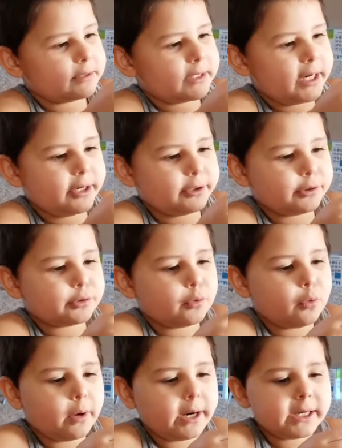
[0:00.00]
scan your
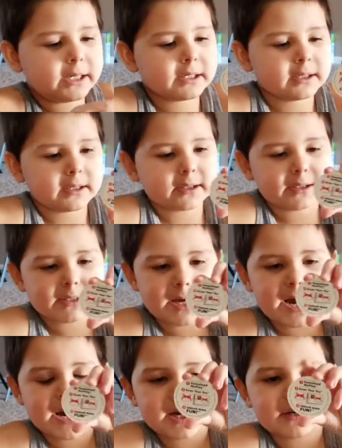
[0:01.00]
toy.
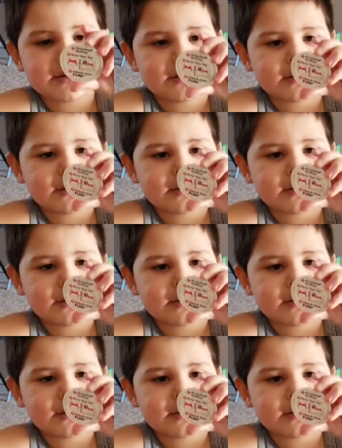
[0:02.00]
Yeah.